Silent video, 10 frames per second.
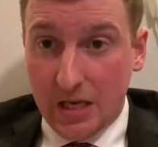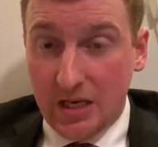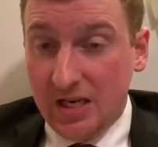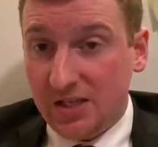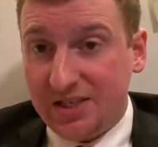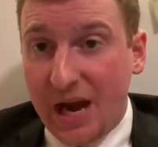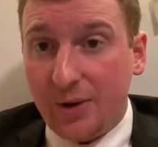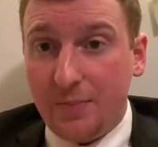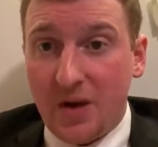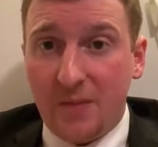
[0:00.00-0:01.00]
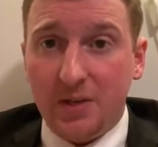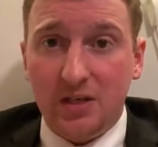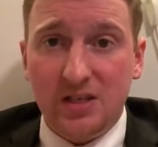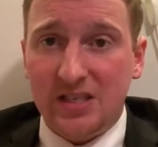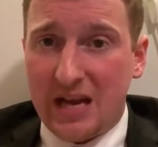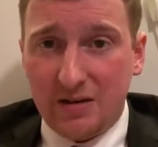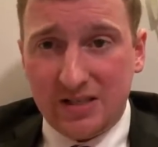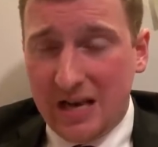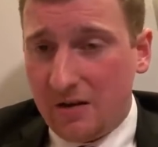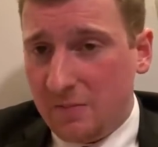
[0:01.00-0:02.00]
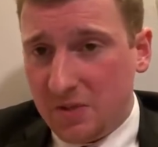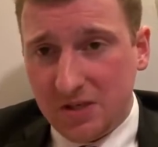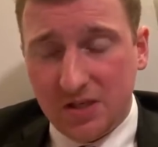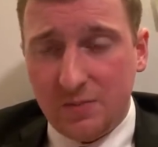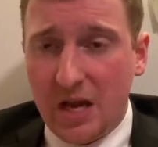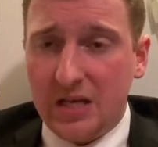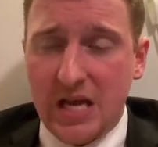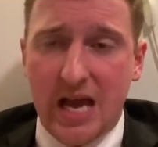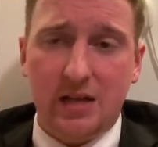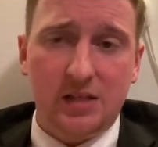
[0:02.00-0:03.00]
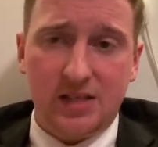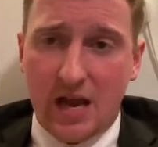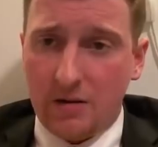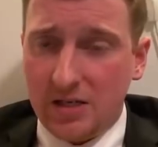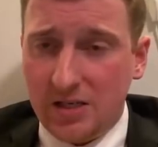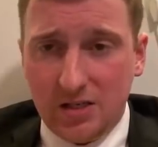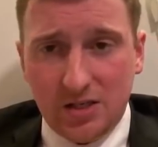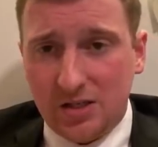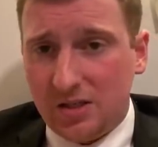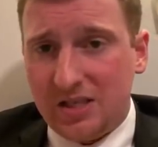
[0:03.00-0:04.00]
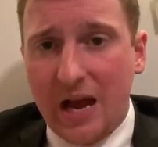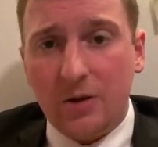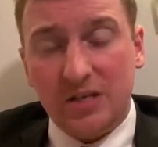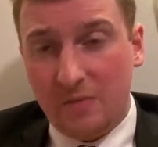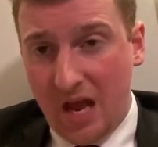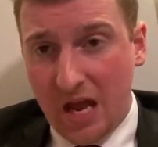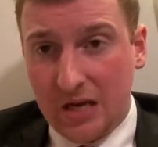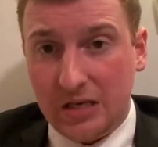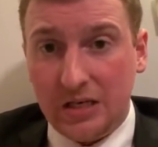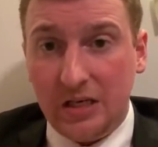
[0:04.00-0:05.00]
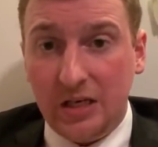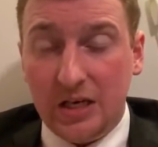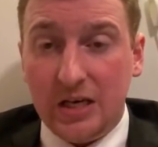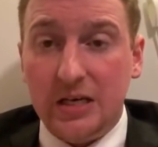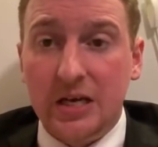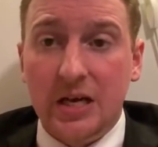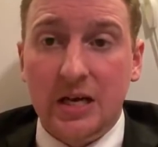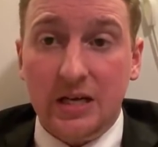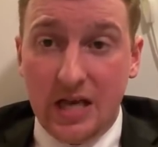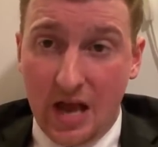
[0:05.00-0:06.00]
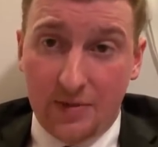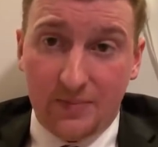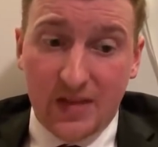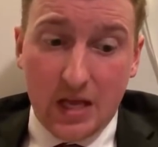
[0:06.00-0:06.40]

He's a Saudi puppet. He's a Saudi, businessman tied to the Saudis. He's just the Saudis' man in Yemen.